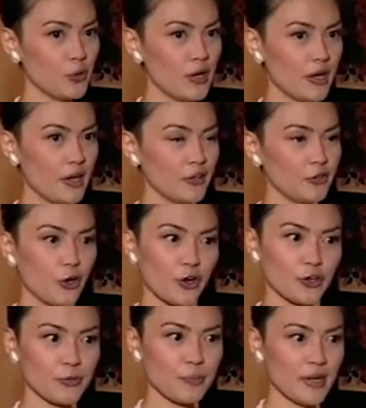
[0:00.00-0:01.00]
to
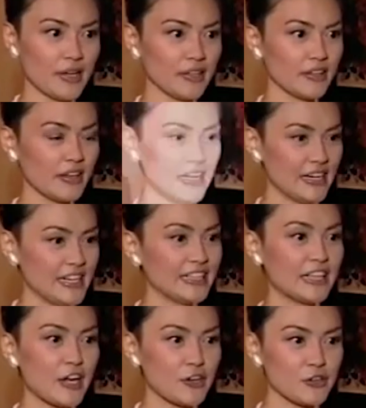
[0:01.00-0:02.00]
document an
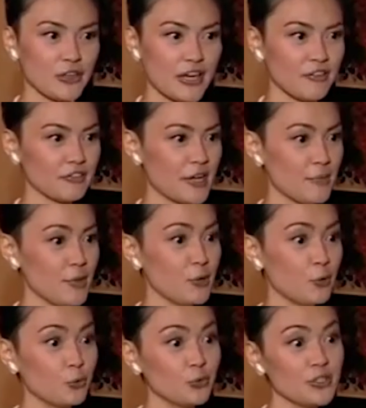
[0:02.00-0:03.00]
entire lifetime
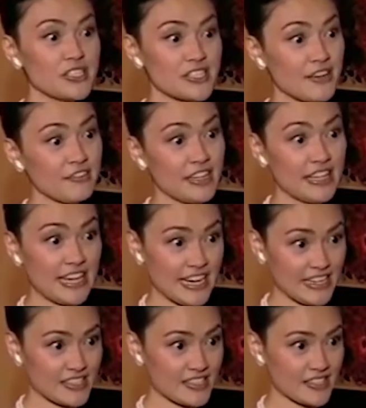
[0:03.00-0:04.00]
in only seven
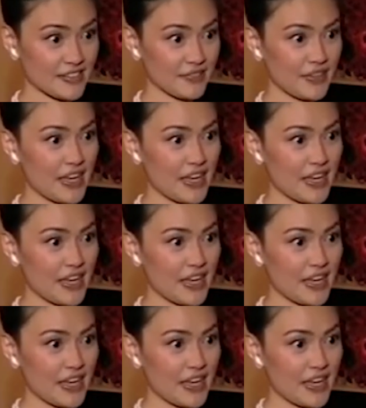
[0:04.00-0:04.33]
days.